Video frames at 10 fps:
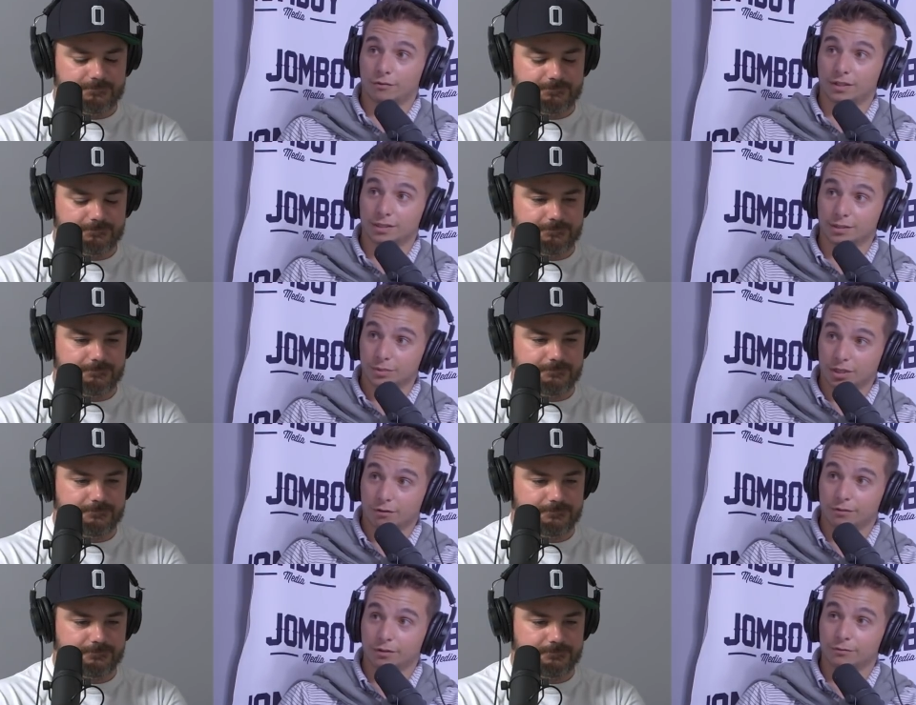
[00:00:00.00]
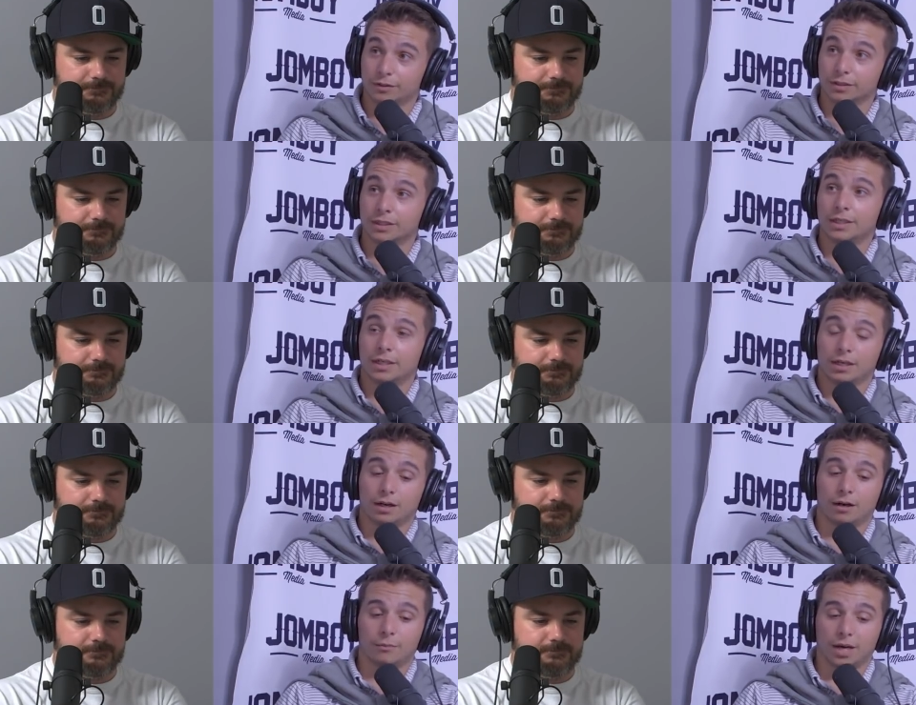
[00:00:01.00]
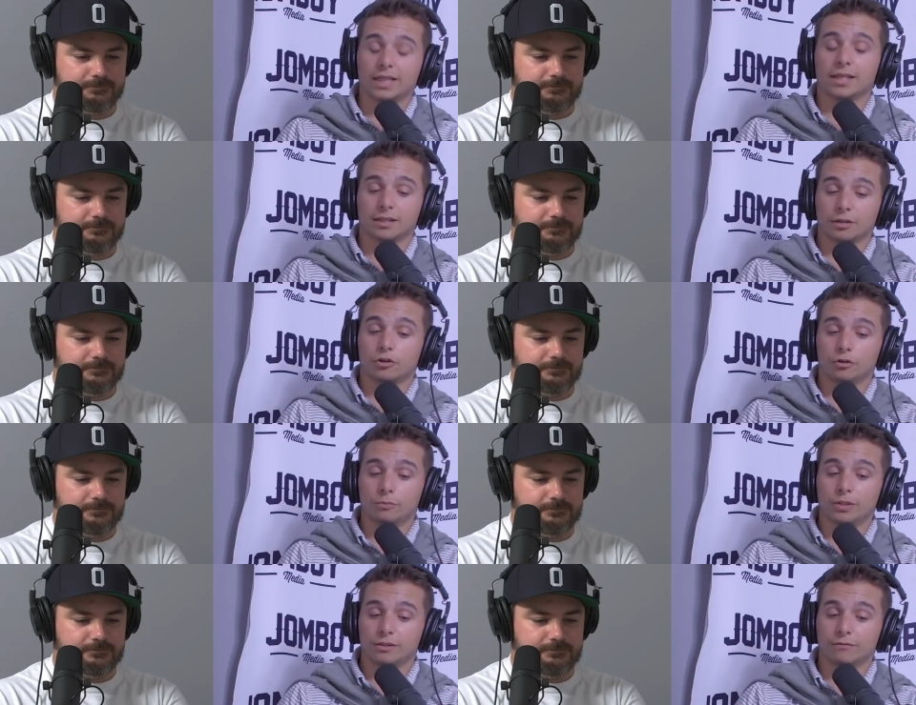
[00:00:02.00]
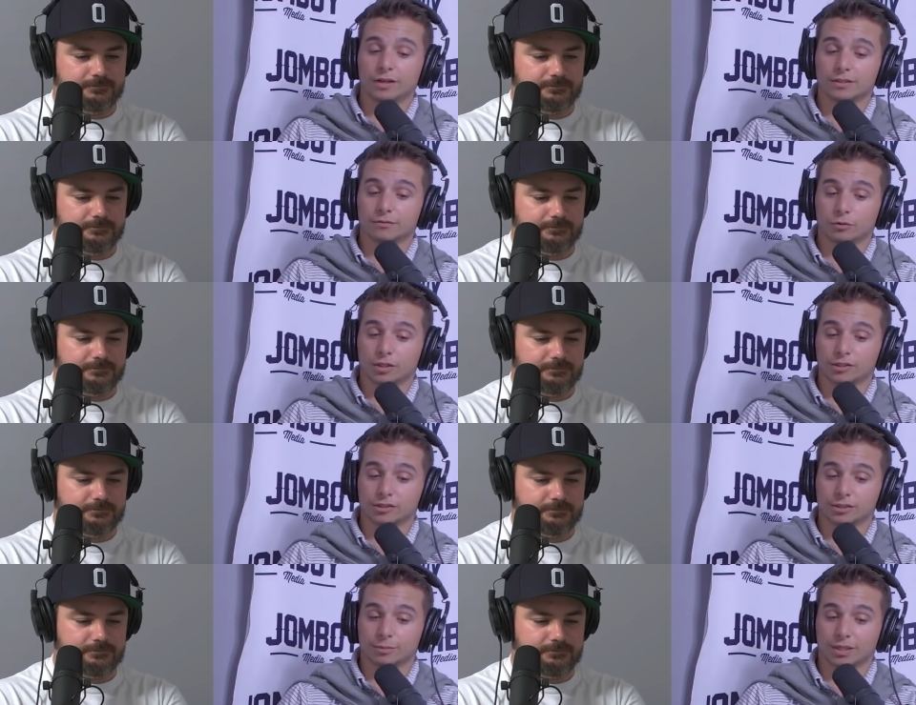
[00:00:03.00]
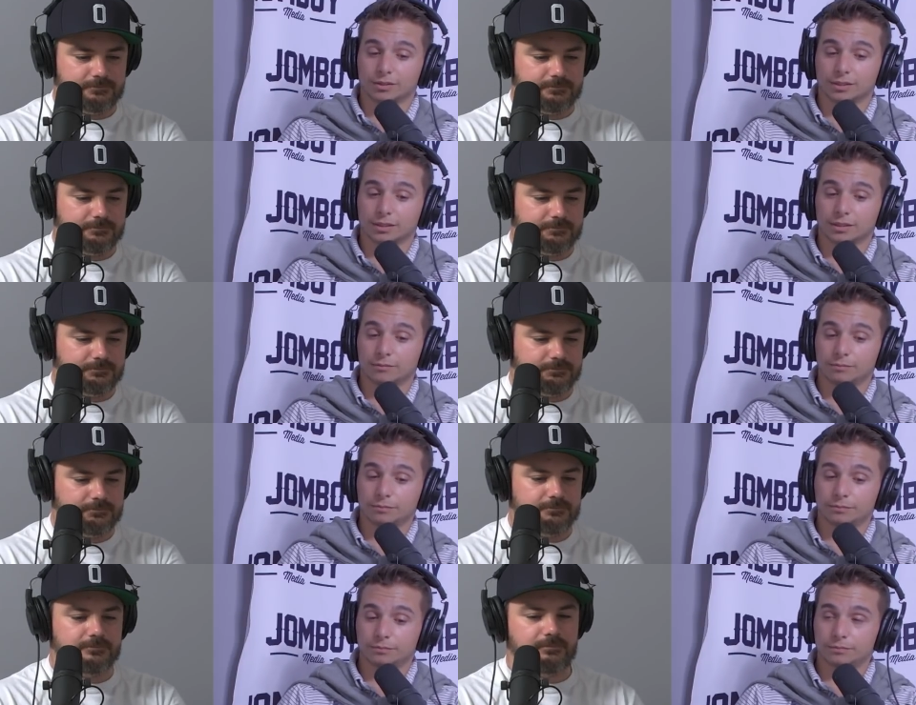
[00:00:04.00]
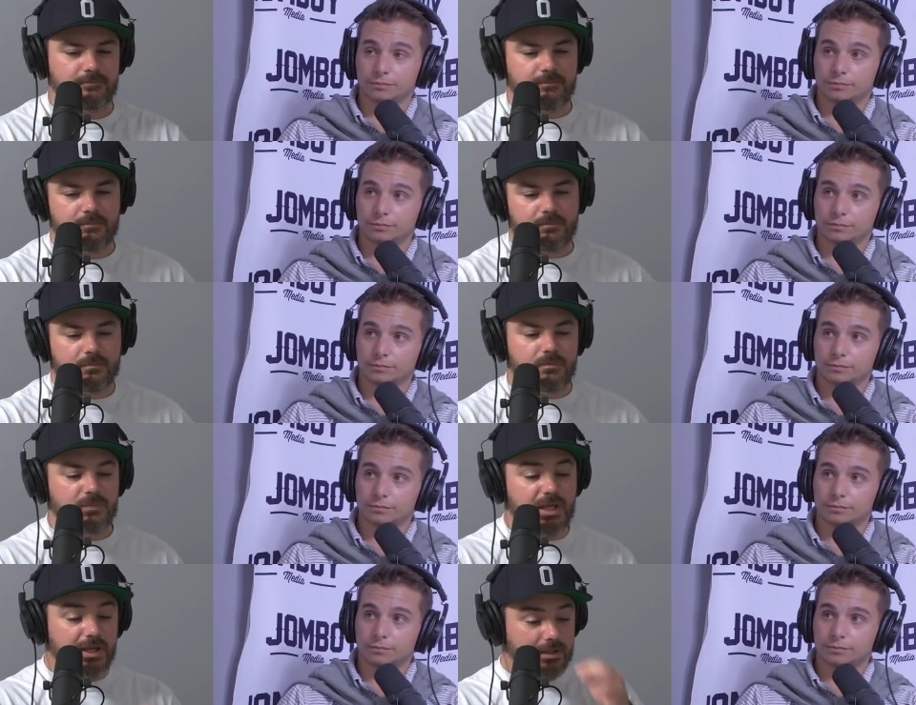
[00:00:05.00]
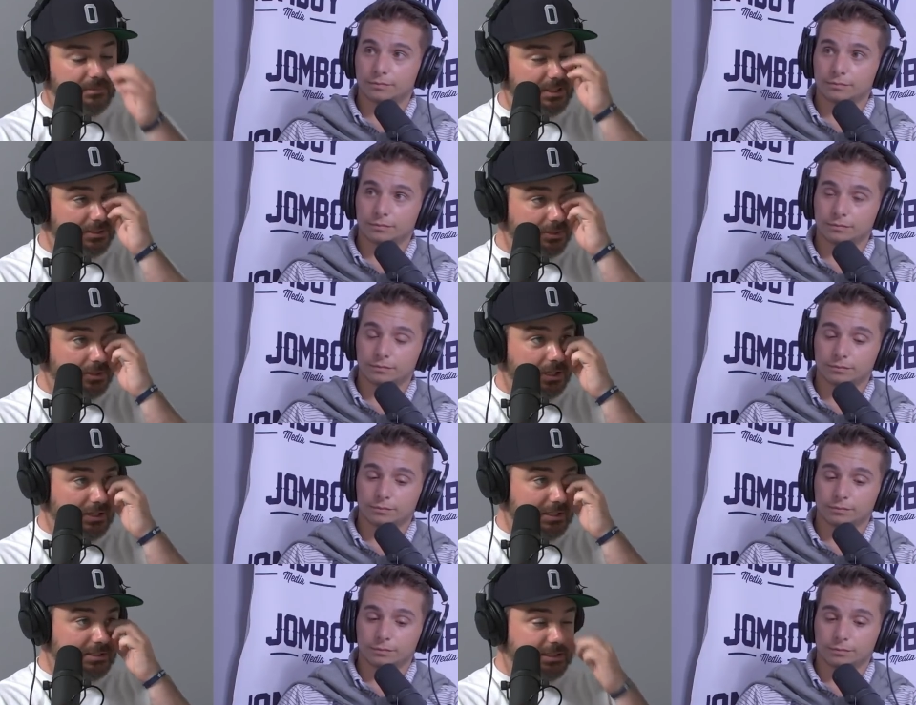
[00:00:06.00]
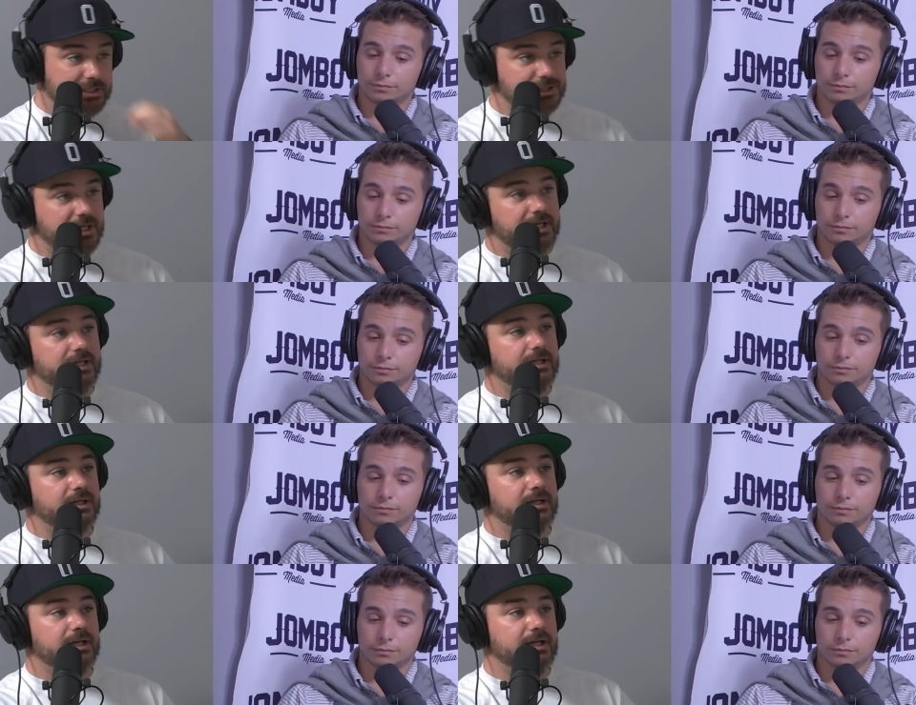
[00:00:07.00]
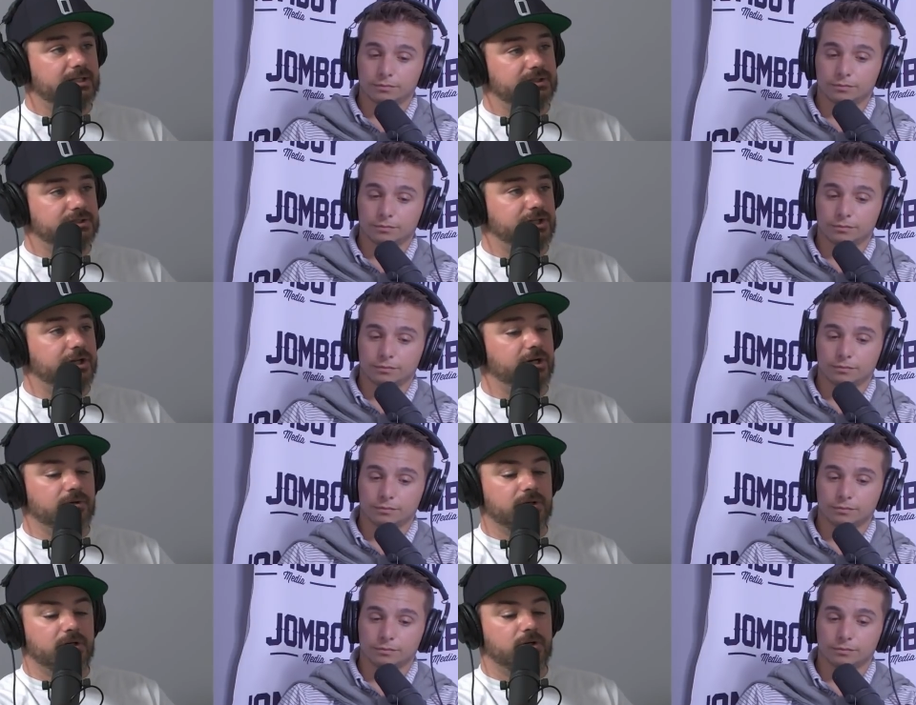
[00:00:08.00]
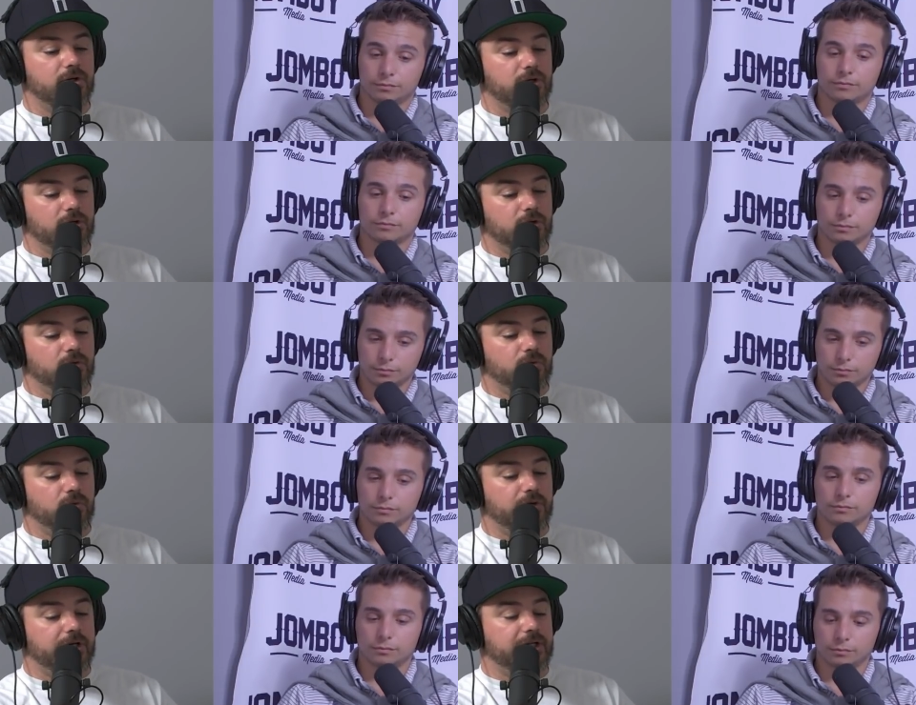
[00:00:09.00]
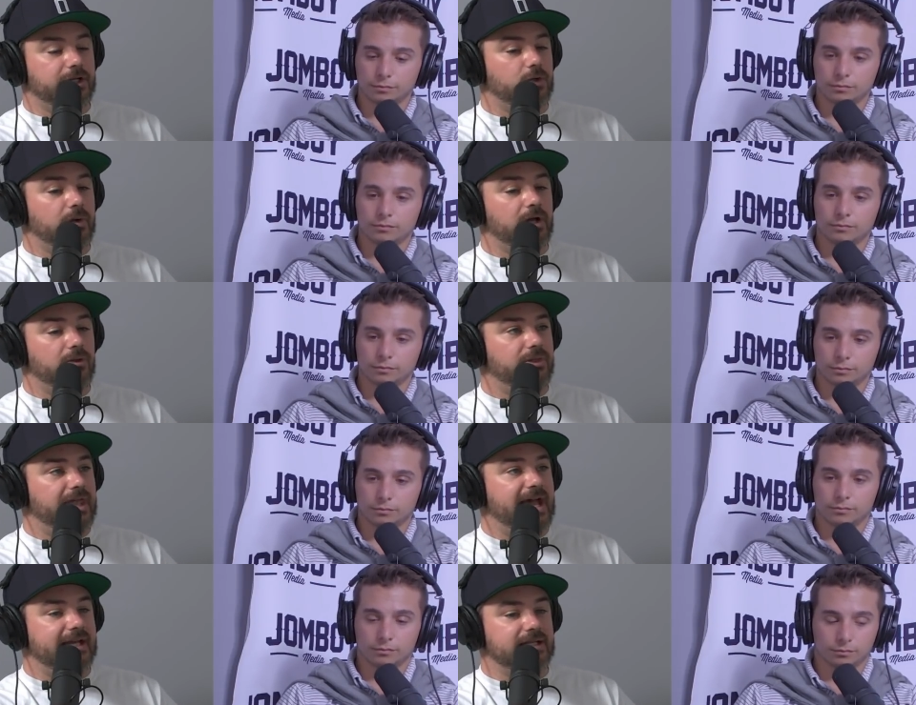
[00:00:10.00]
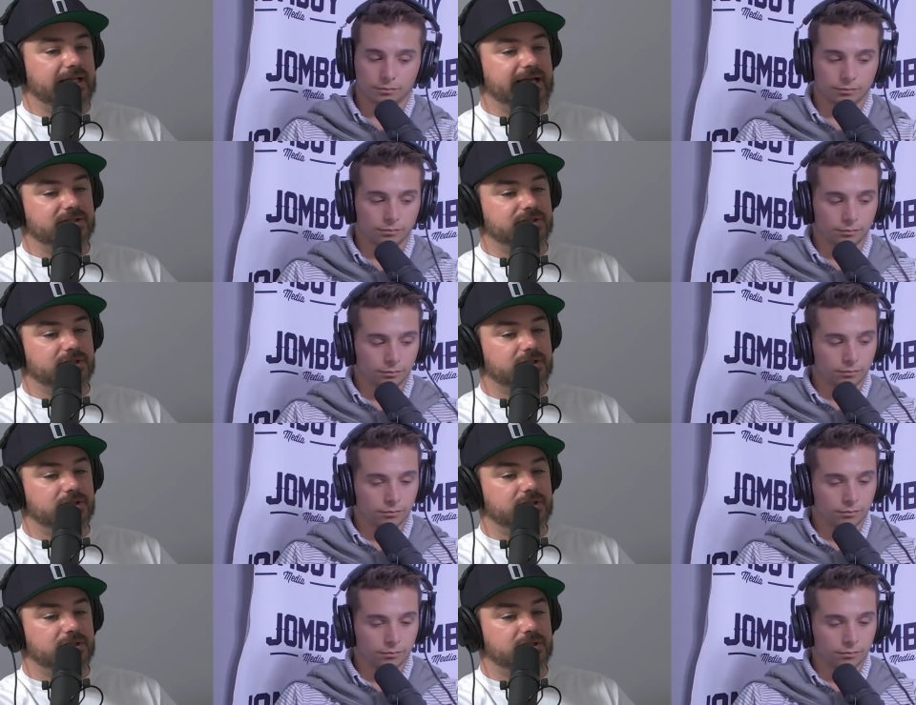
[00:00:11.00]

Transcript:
Speaker 1: finds himself in the field. Um, I think there could be defensive questions about this team.
Speaker 2: Yeah, I mean, that's a good call. I think D J and Gio really quelled that last year.